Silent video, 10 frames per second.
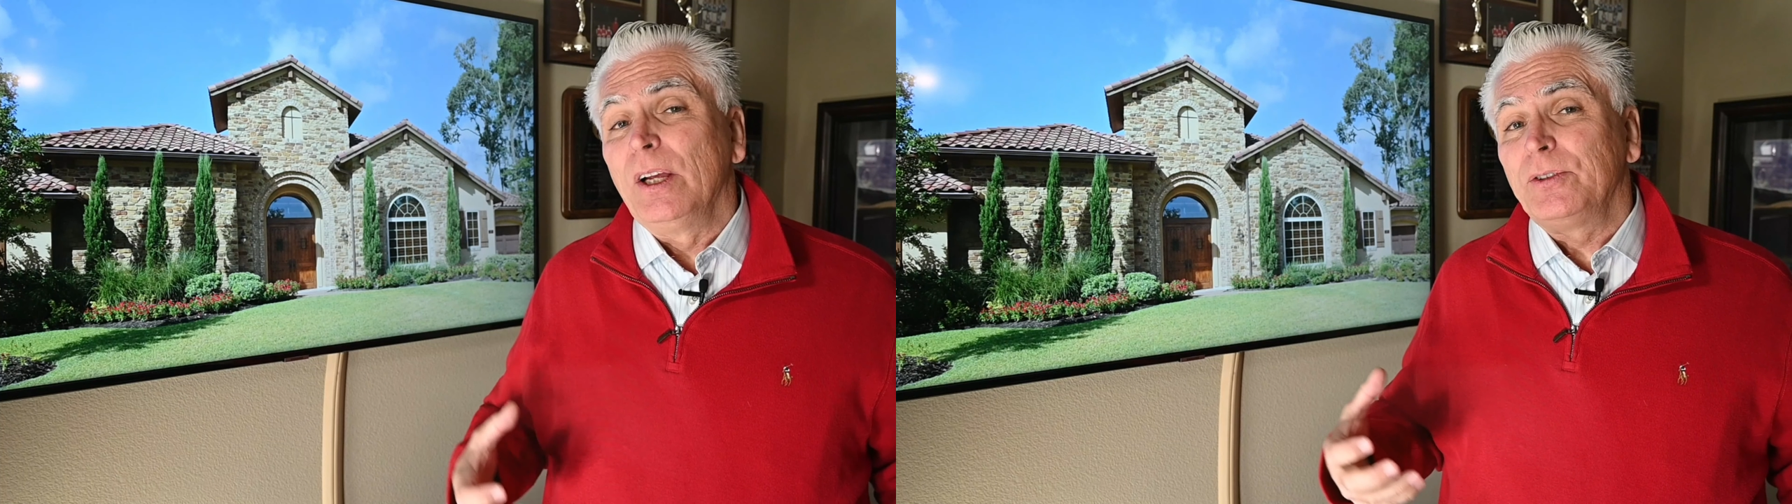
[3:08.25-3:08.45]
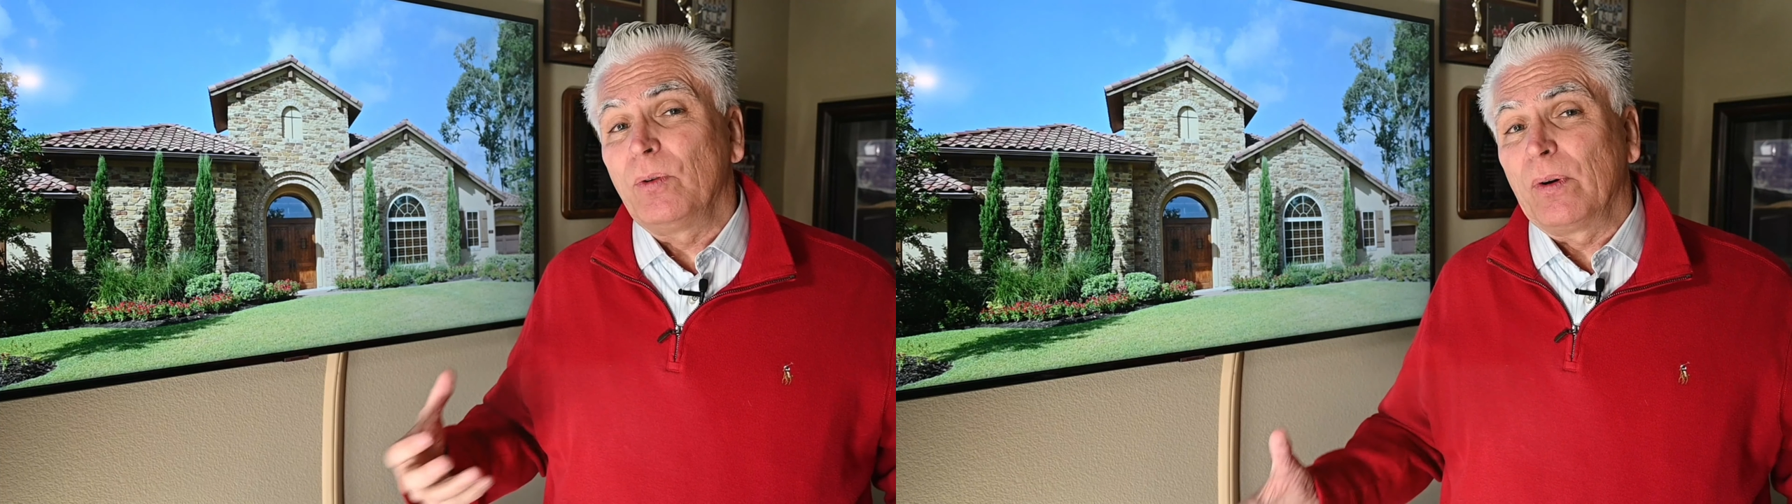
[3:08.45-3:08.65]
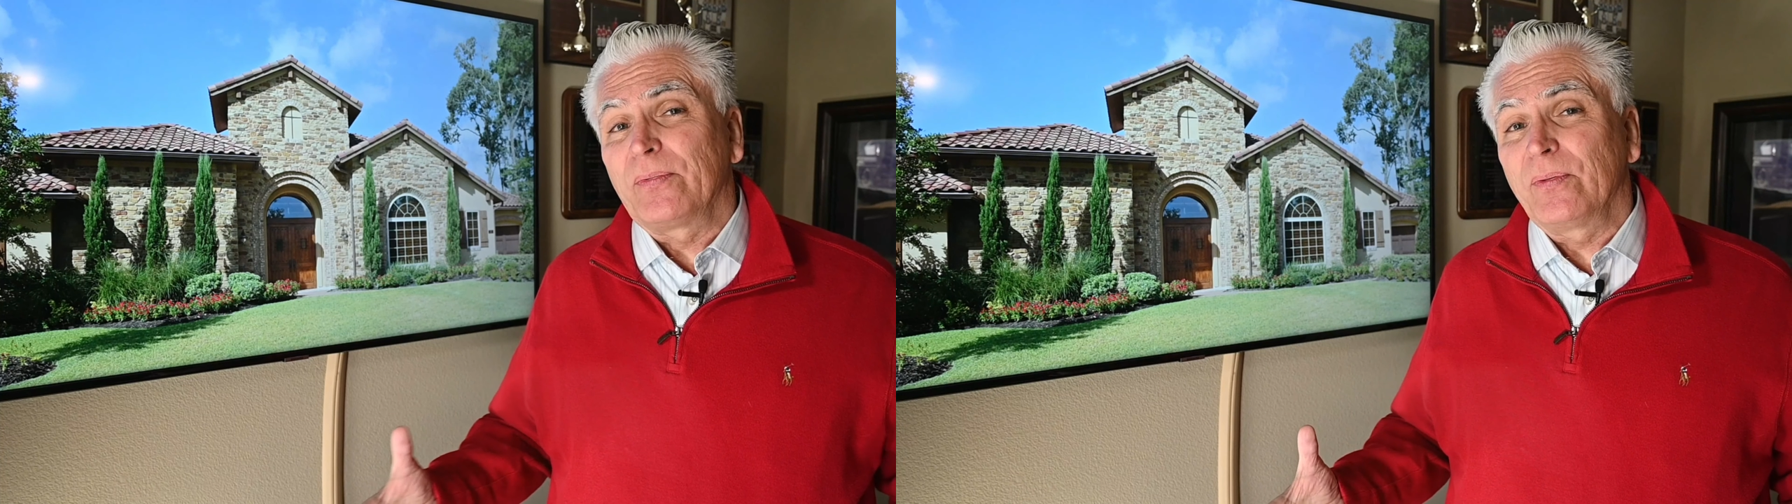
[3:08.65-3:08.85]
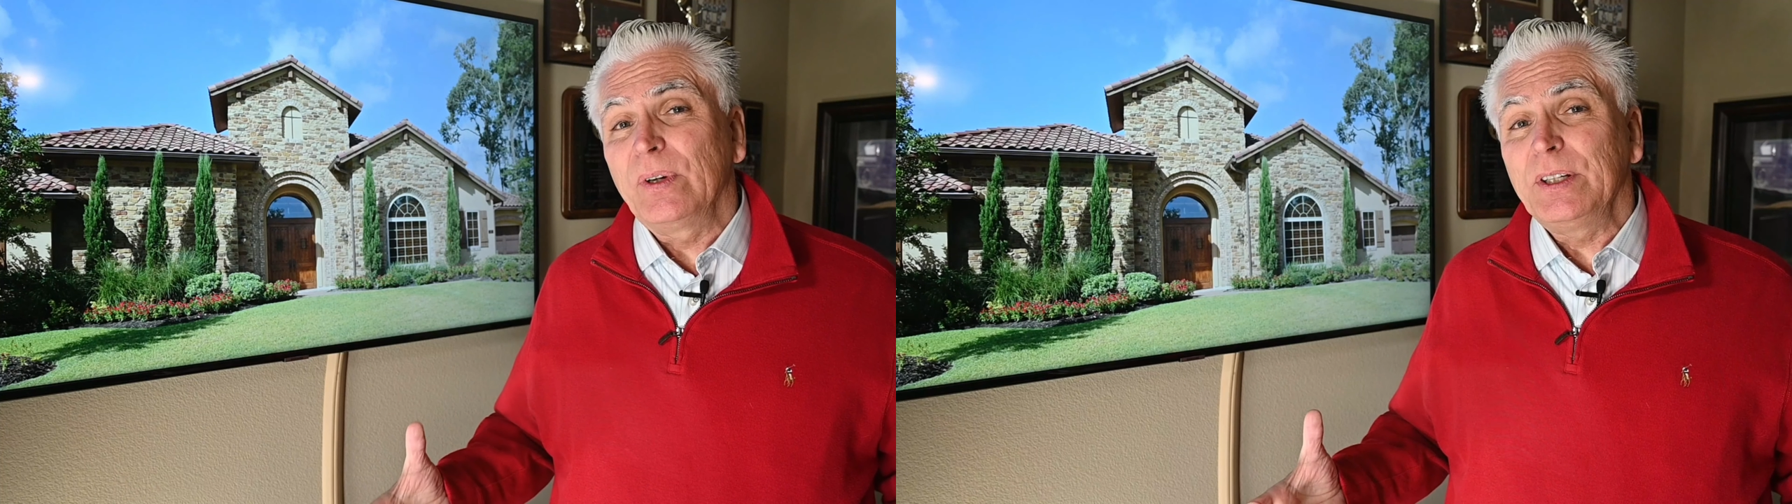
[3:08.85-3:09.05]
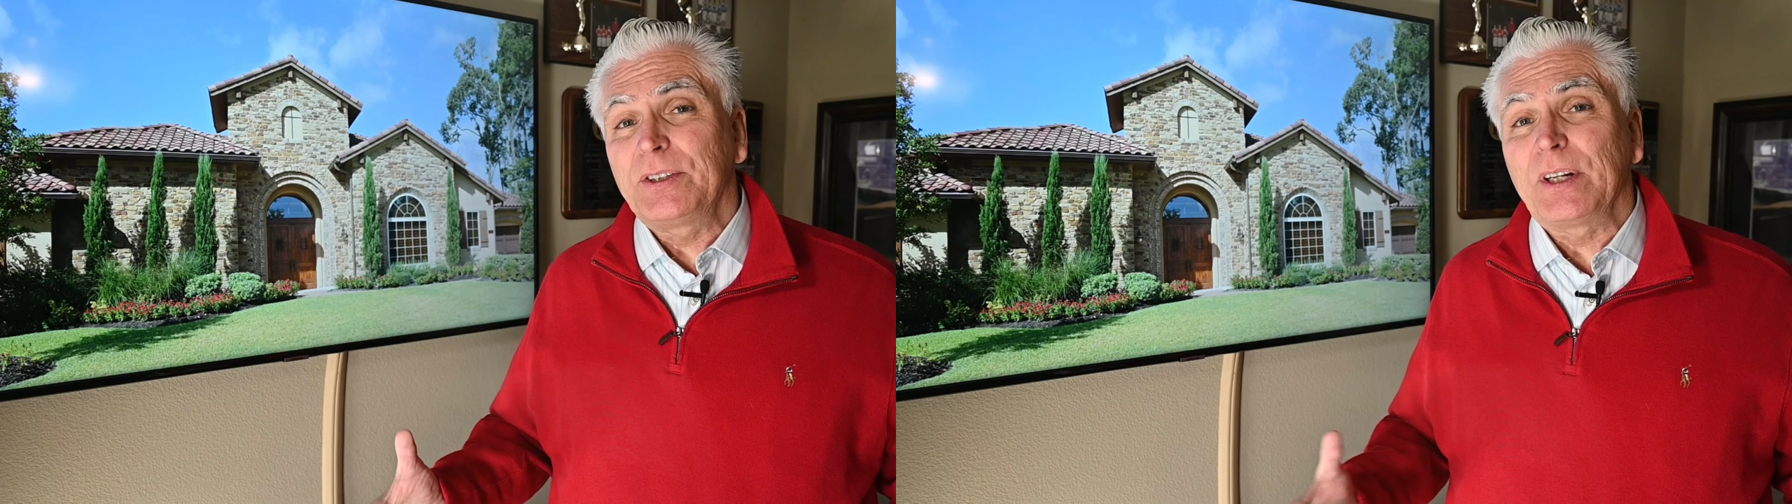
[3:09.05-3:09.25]
to a
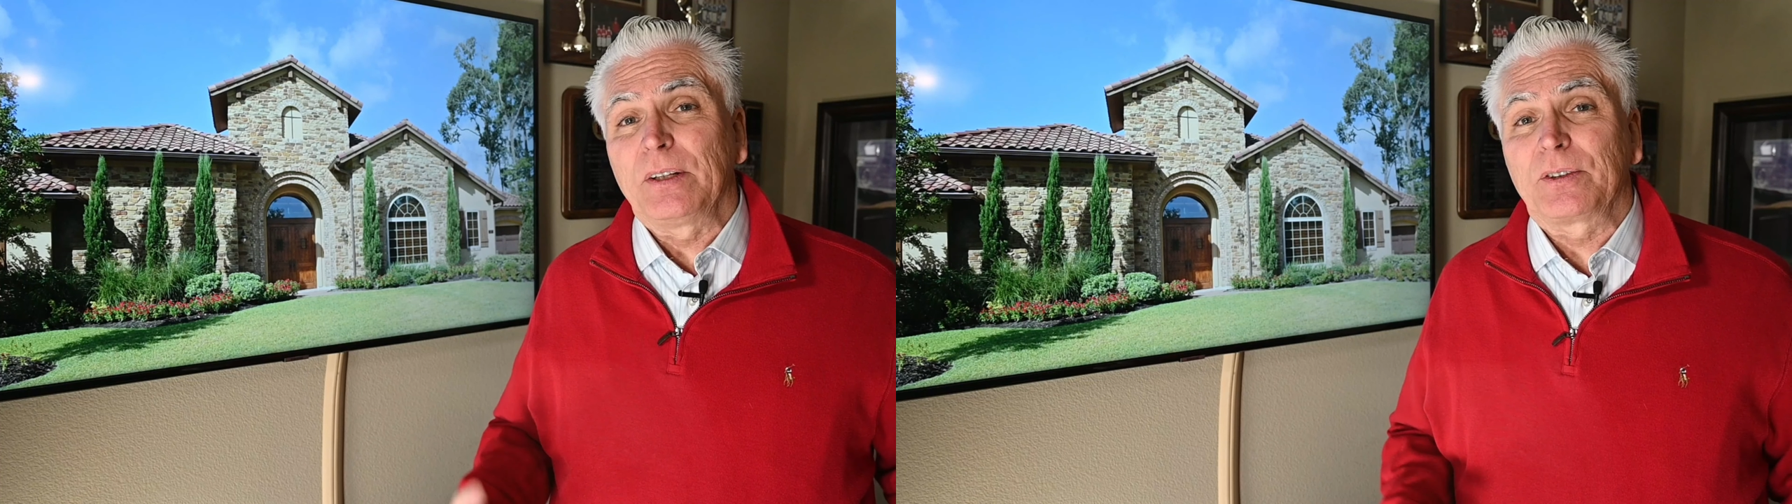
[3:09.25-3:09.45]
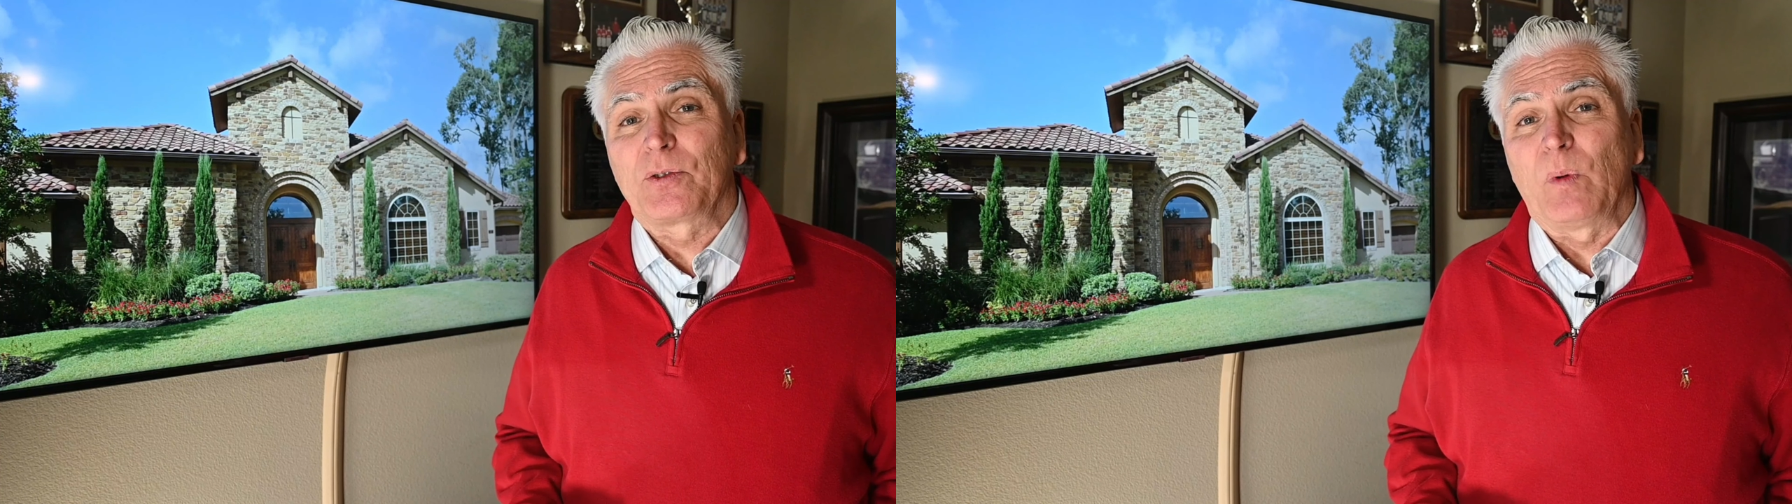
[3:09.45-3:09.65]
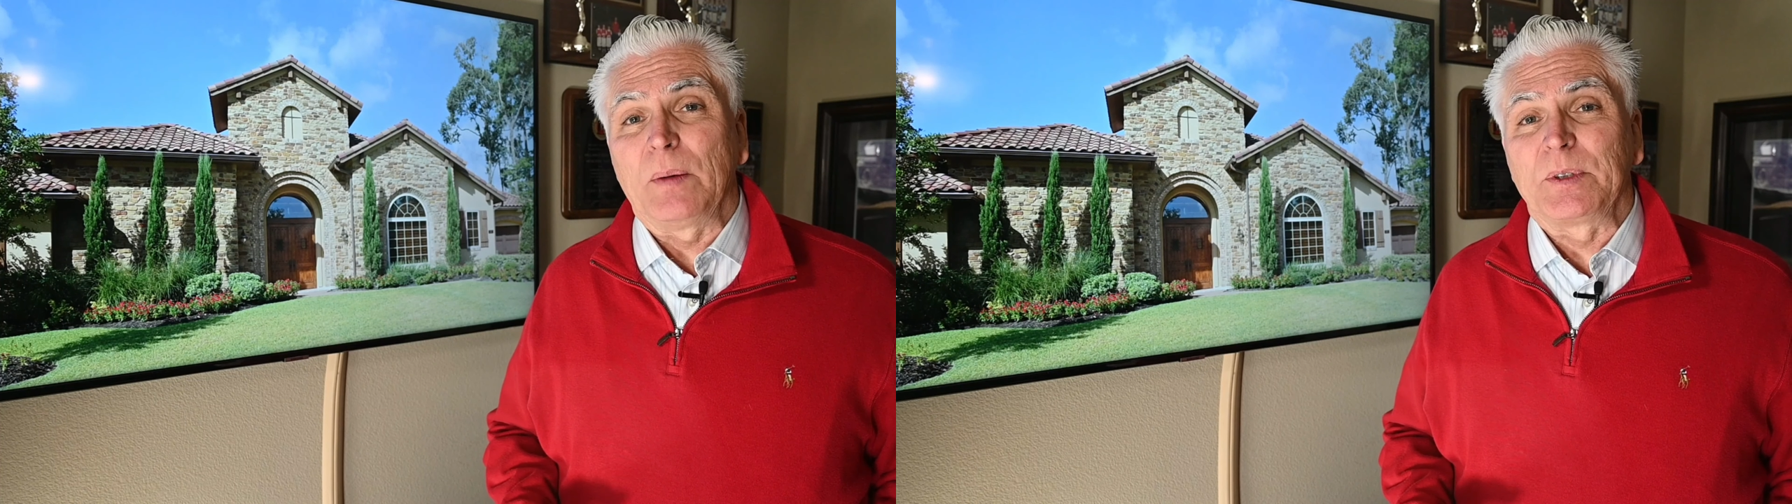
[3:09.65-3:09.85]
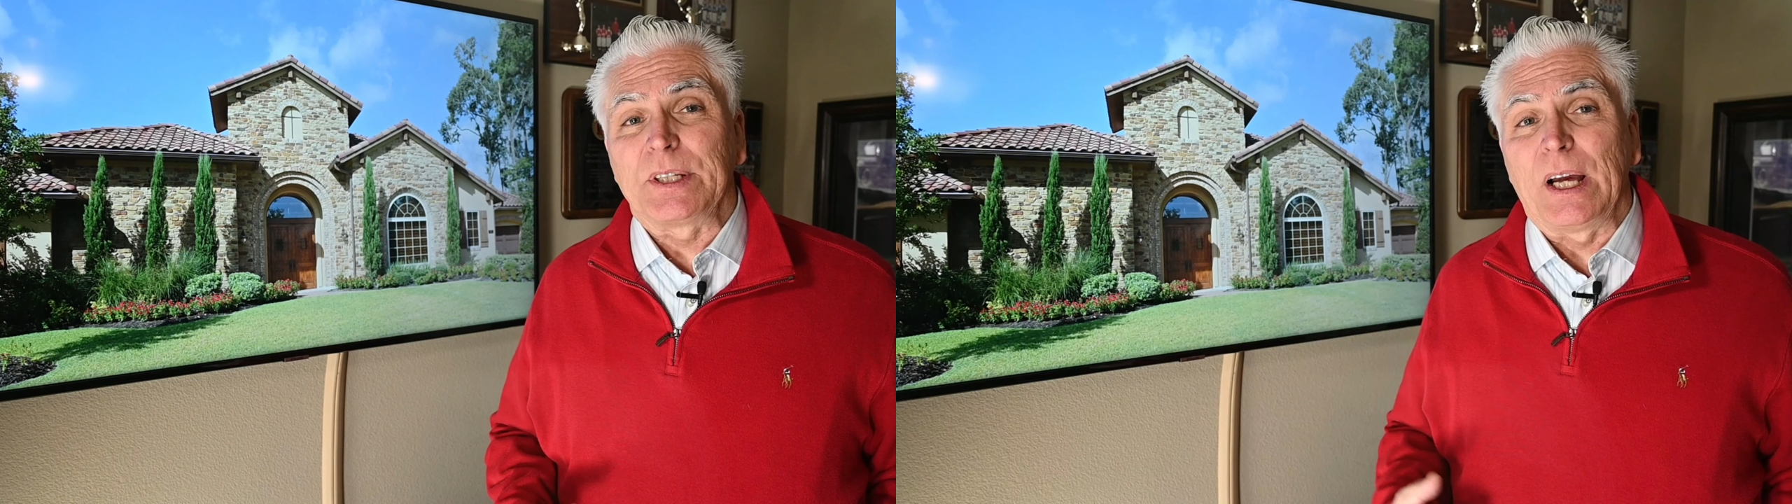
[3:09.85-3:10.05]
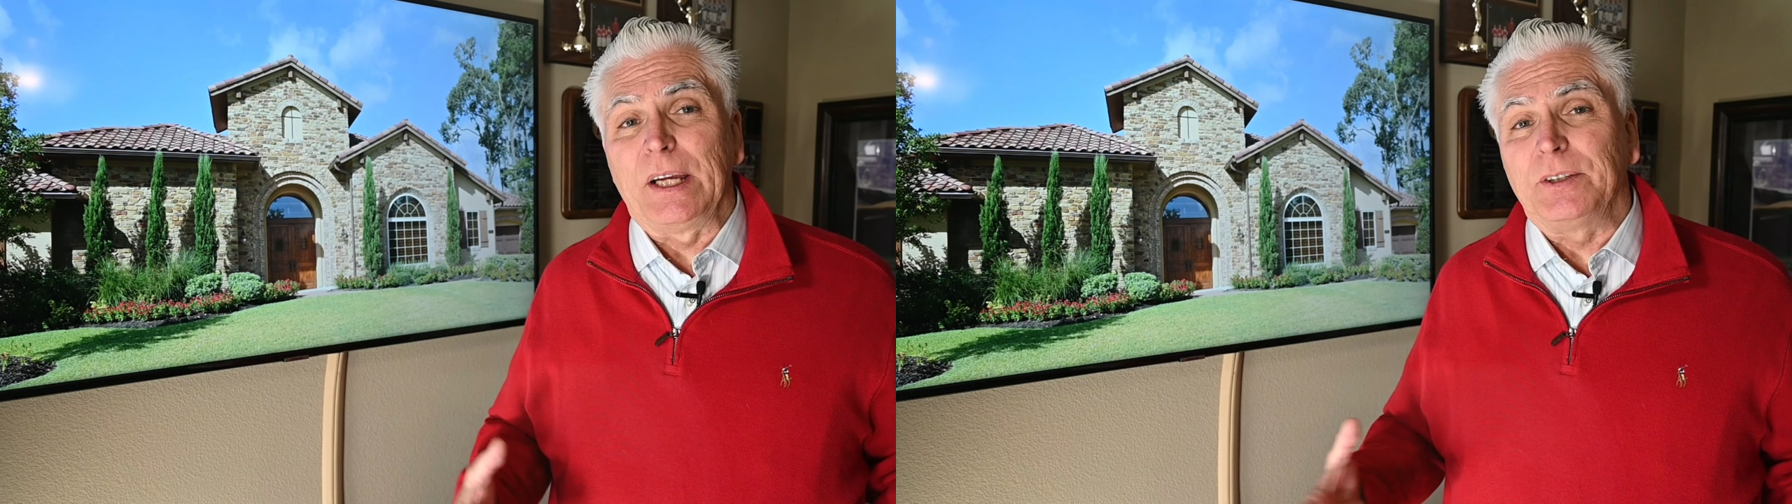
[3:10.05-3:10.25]
free seller's
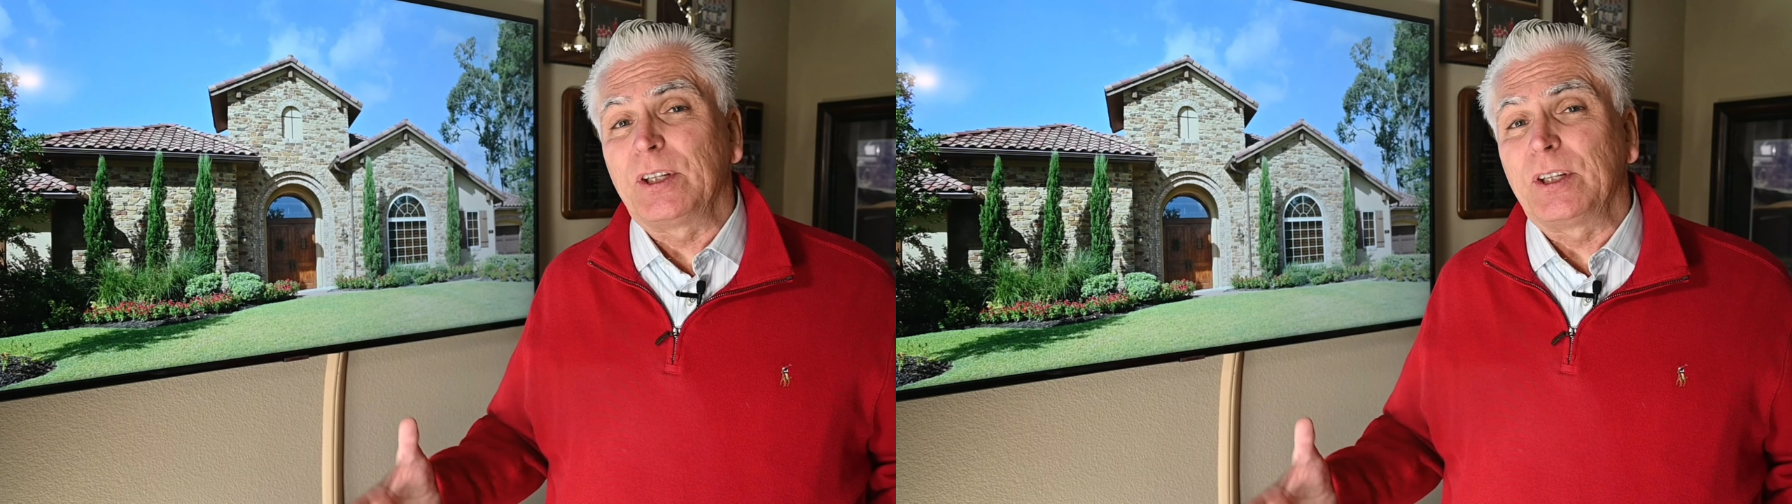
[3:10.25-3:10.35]
website